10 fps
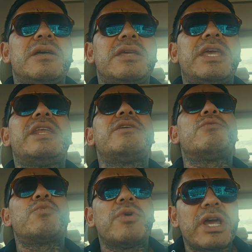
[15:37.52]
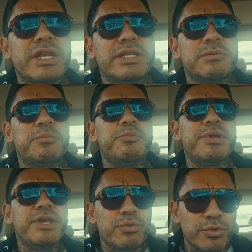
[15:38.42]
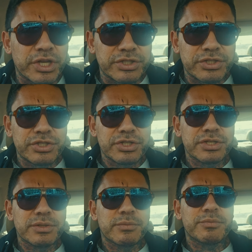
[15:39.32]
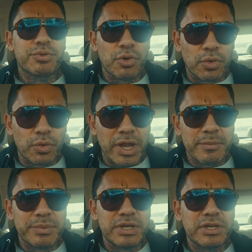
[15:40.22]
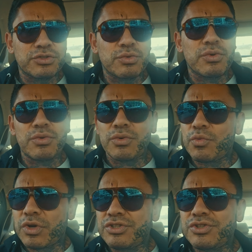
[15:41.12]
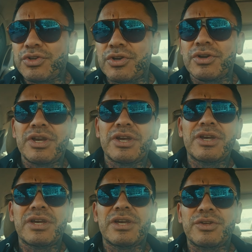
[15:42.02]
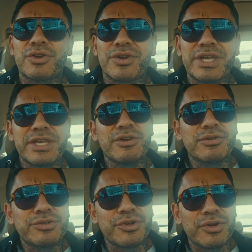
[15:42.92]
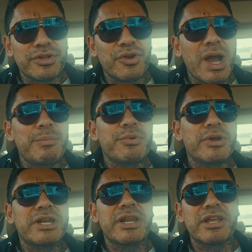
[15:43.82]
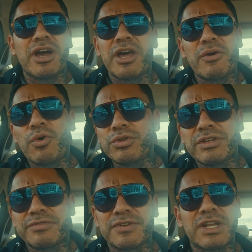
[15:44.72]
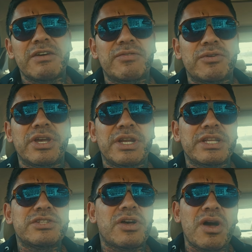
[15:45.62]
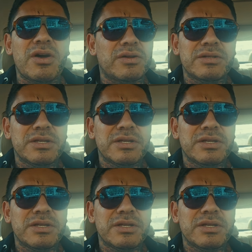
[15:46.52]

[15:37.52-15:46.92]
getting ready to be rich program, because once you're healed, you're operating at a whole different level, and it's all